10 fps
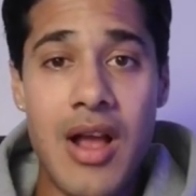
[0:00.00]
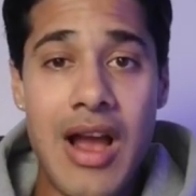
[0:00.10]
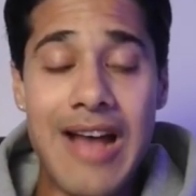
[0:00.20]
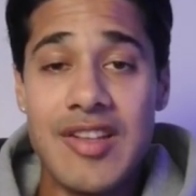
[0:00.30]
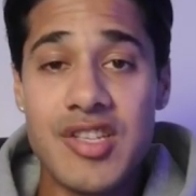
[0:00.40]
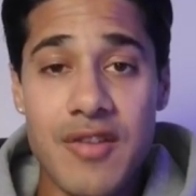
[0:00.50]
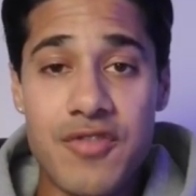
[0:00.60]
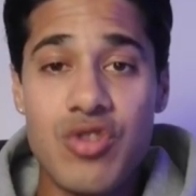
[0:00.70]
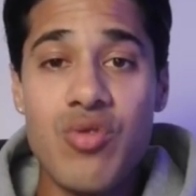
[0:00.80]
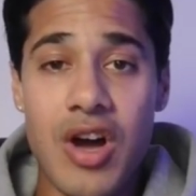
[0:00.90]
A list of
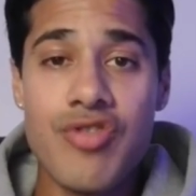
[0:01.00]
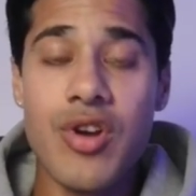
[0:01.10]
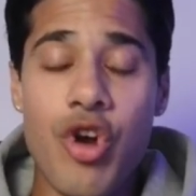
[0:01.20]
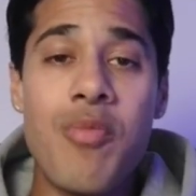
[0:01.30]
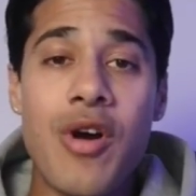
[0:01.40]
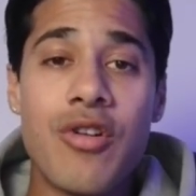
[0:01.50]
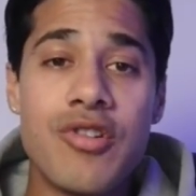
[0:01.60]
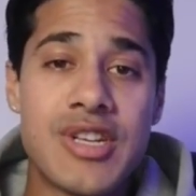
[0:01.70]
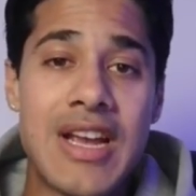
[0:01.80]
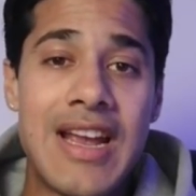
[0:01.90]
200 homeowners
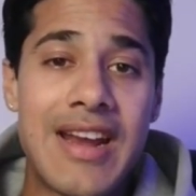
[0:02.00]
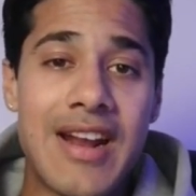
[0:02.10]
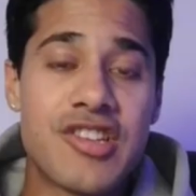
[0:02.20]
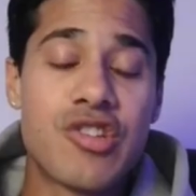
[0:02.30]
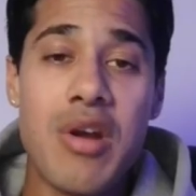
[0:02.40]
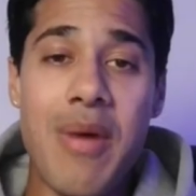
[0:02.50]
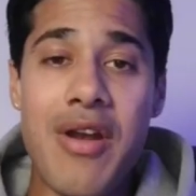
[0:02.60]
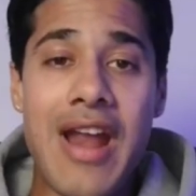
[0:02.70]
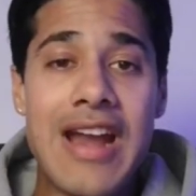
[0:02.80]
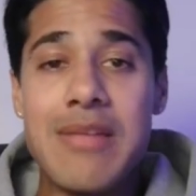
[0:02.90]
gets through in about
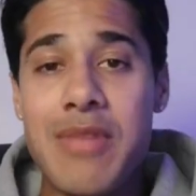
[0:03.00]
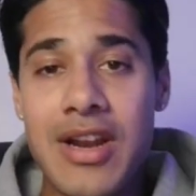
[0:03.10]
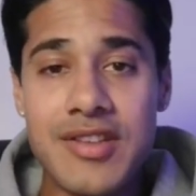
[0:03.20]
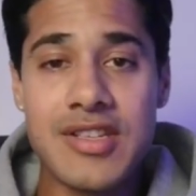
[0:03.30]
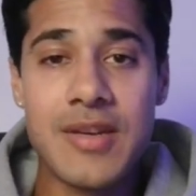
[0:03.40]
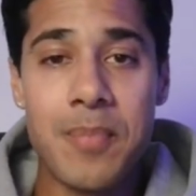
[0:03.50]
90 minutes,